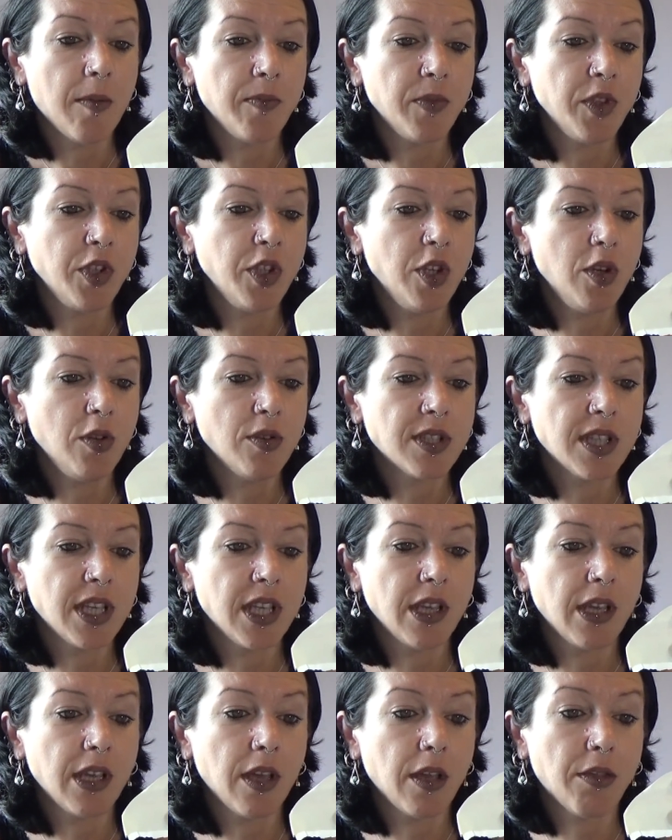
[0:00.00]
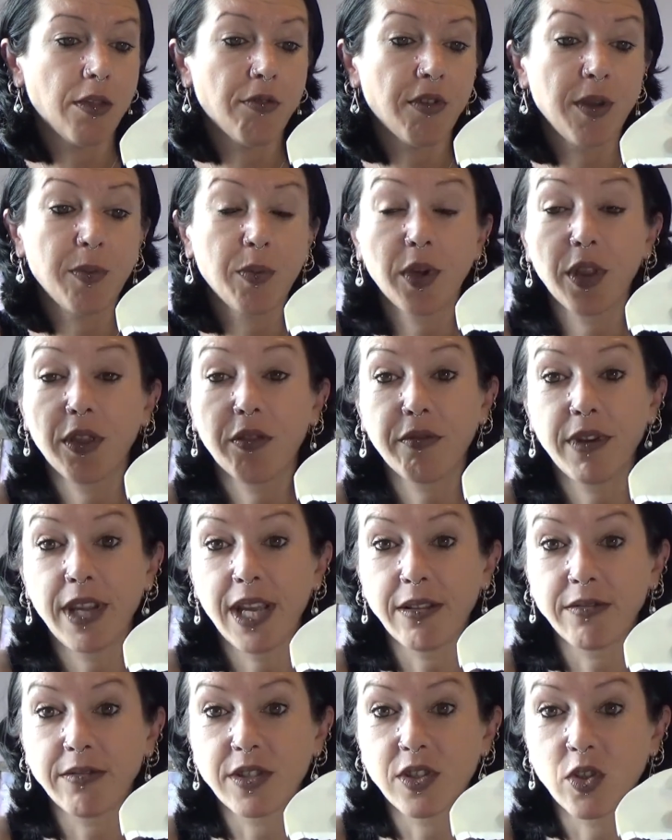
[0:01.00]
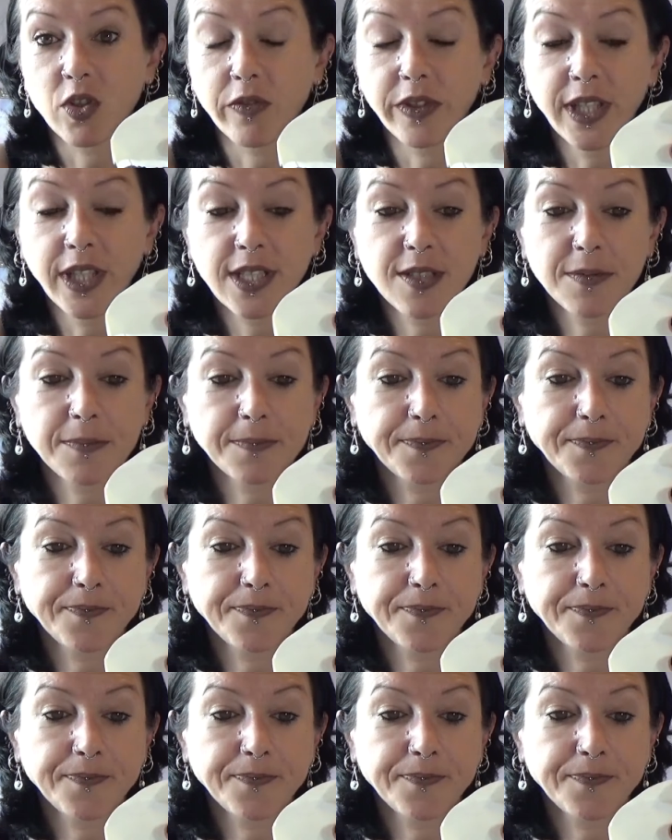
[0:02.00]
using 3.3 ounces of it